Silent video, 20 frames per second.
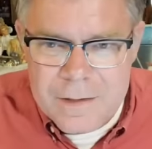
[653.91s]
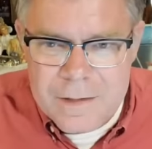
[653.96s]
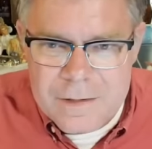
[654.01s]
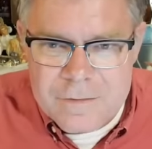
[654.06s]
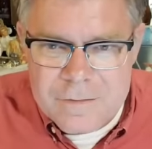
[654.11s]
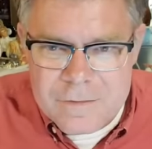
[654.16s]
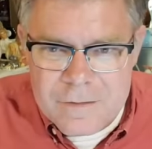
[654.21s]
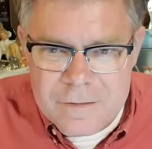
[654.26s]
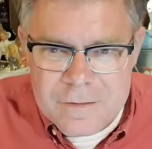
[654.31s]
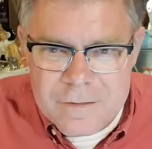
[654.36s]

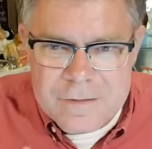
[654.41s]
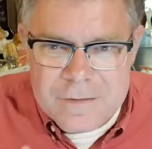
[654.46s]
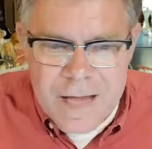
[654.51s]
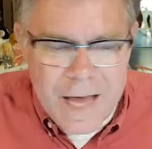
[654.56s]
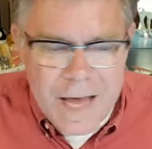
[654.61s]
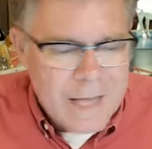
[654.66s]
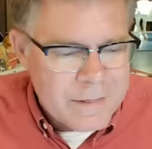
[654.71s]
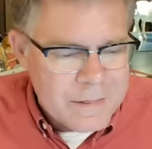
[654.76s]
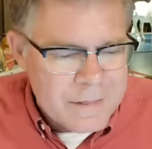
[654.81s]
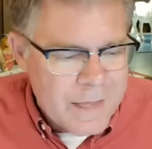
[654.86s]
It's just
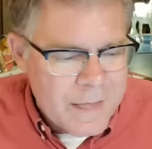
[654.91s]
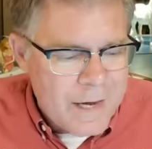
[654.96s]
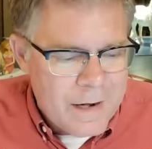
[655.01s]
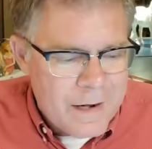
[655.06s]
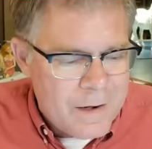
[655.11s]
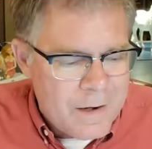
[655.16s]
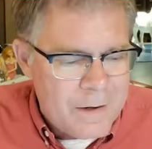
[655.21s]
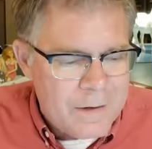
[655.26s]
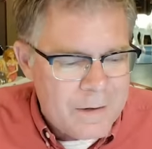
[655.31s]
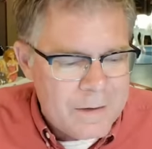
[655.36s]
not
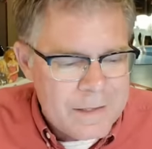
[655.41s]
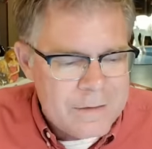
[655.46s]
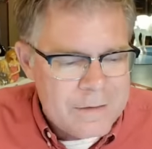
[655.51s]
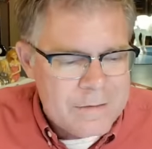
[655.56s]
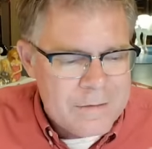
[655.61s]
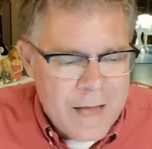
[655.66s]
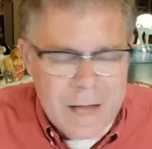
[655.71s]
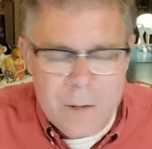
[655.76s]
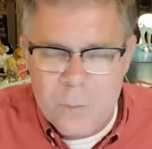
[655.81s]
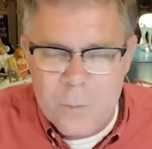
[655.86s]
there.
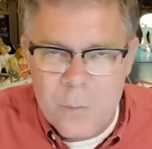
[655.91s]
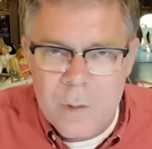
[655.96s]
It's not